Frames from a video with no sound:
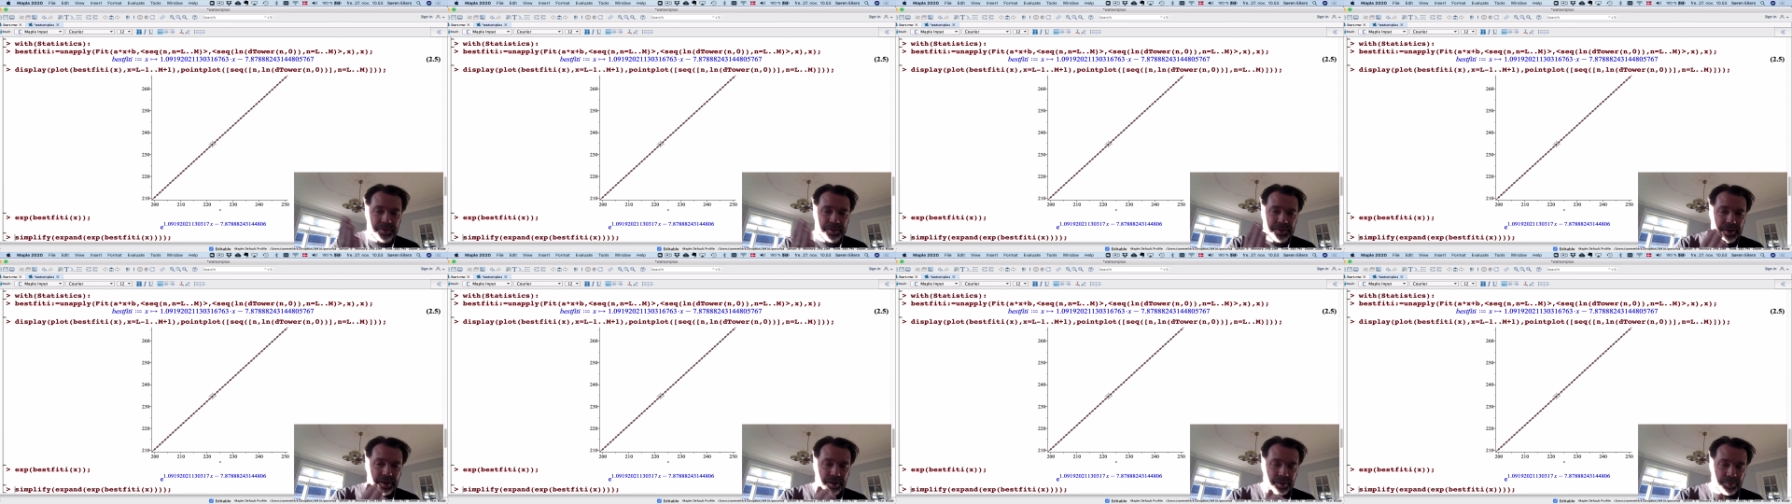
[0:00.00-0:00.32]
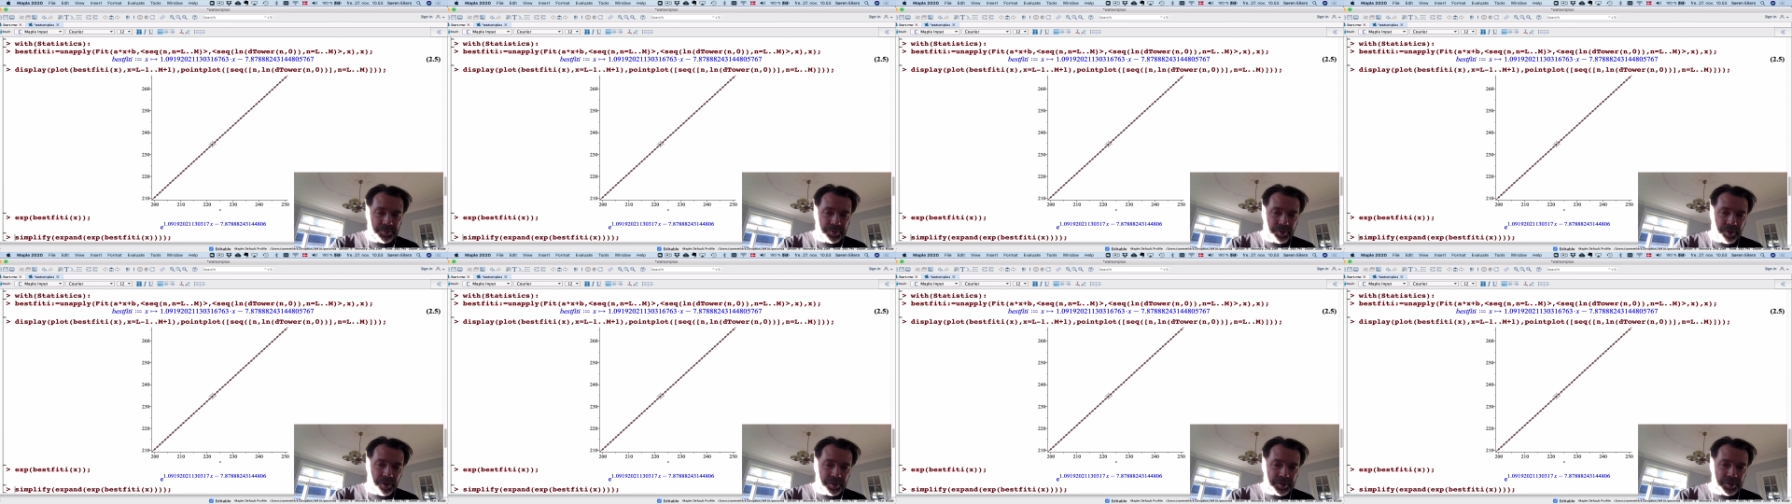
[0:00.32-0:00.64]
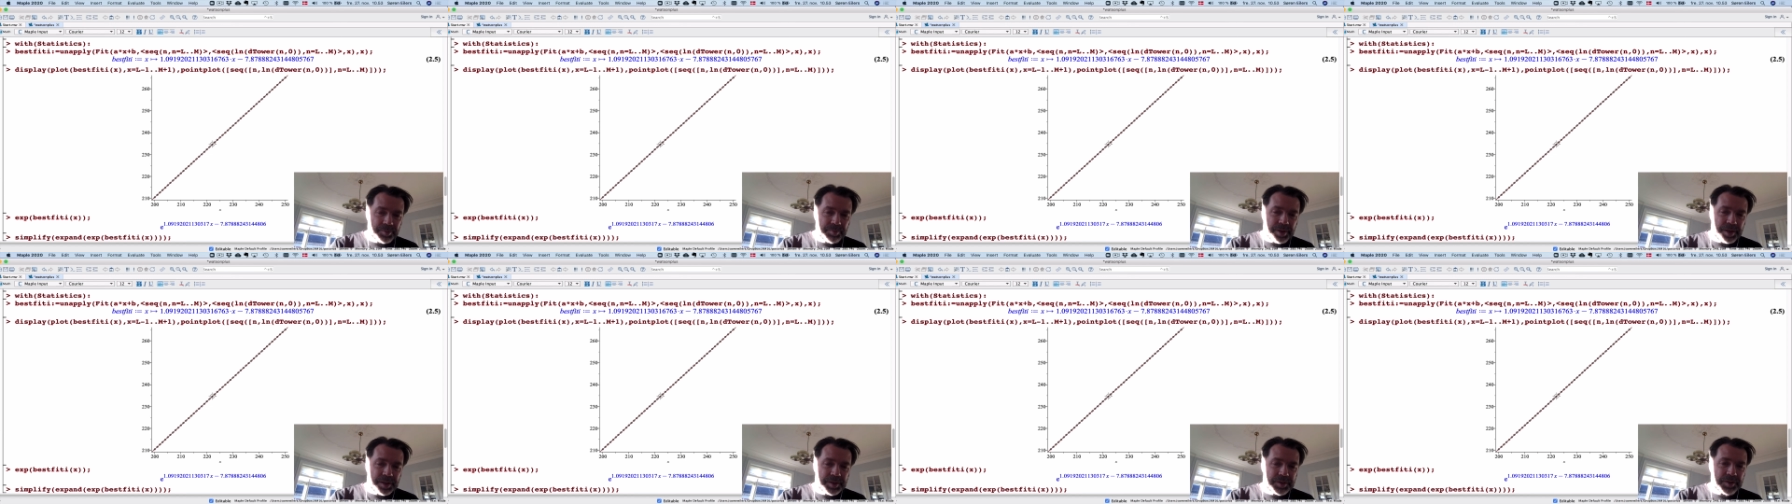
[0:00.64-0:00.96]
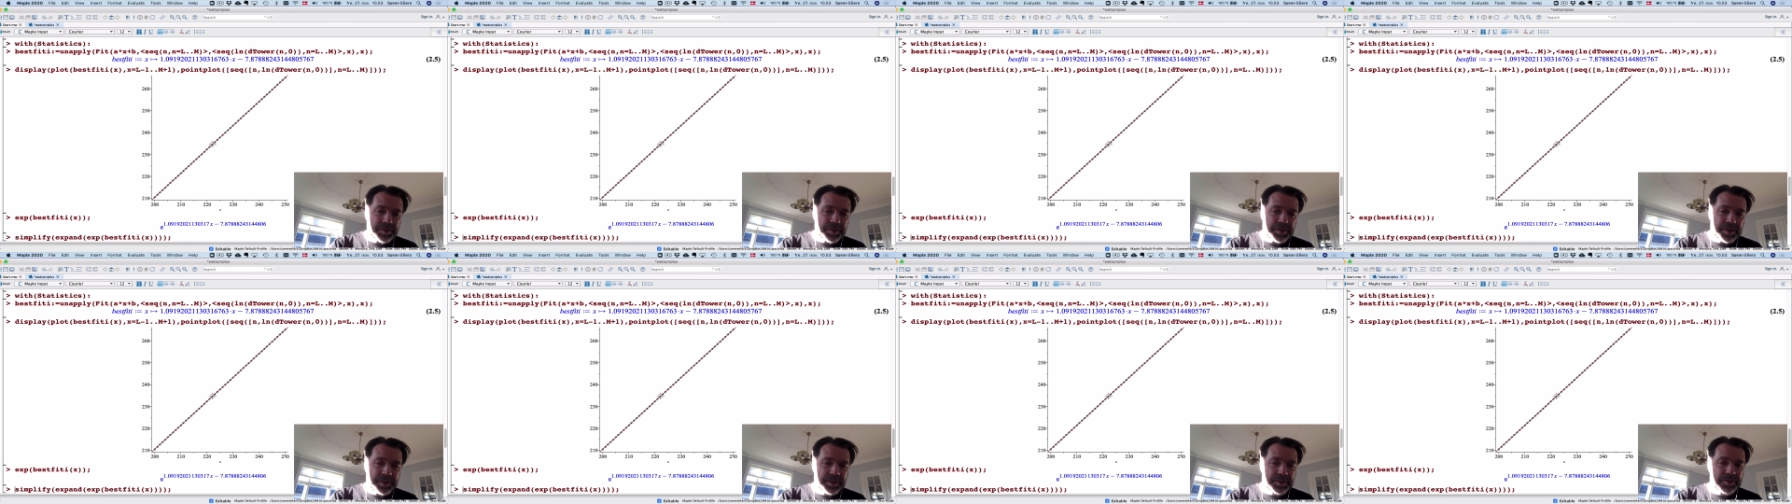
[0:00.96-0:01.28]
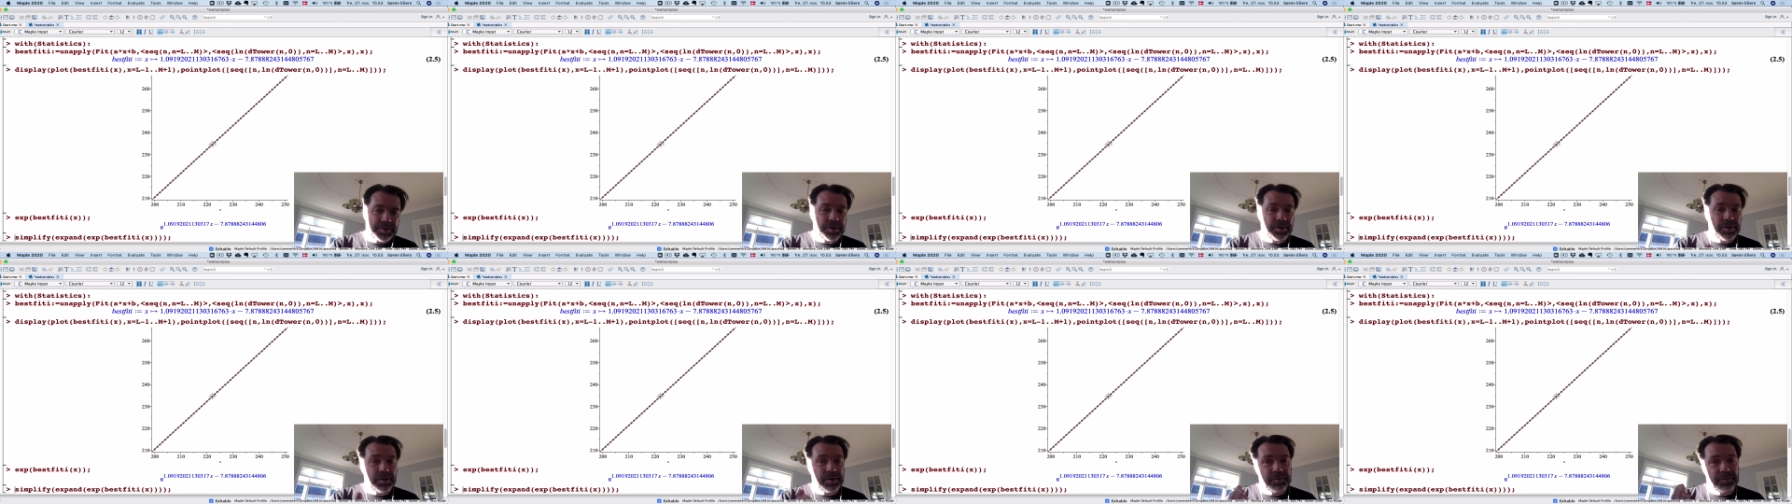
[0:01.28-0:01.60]
the approximation
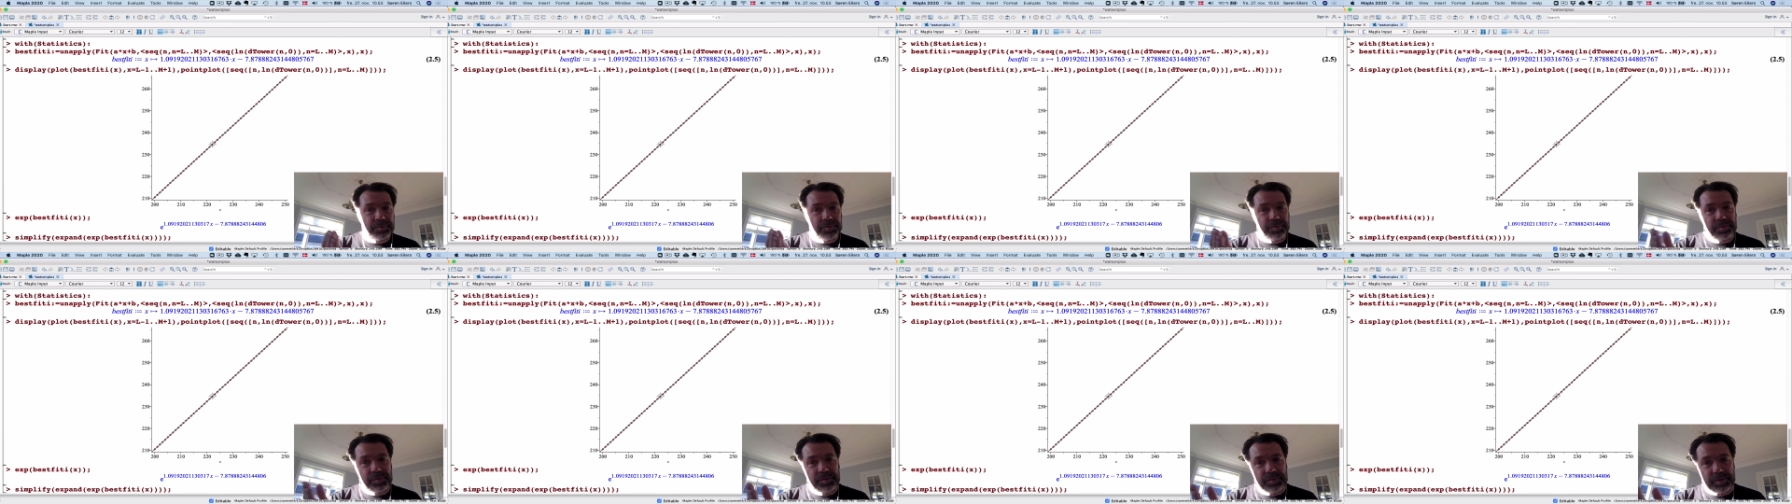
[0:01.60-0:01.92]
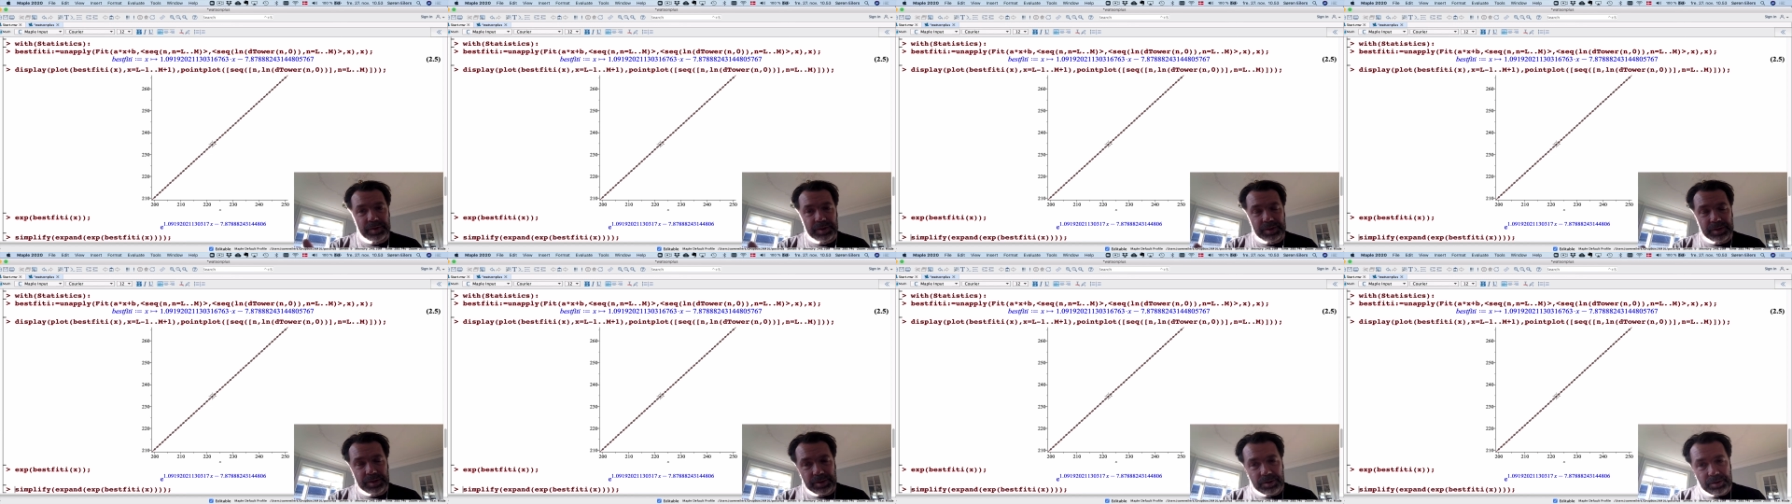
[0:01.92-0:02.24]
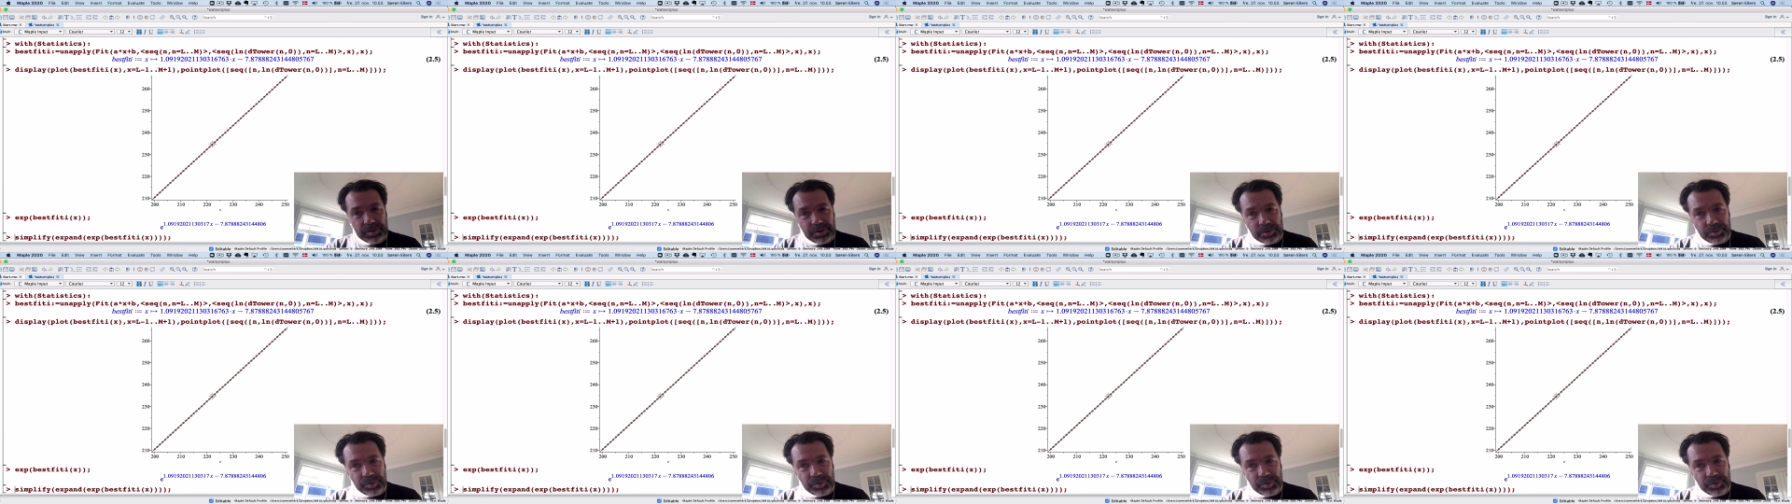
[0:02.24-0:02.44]
is of the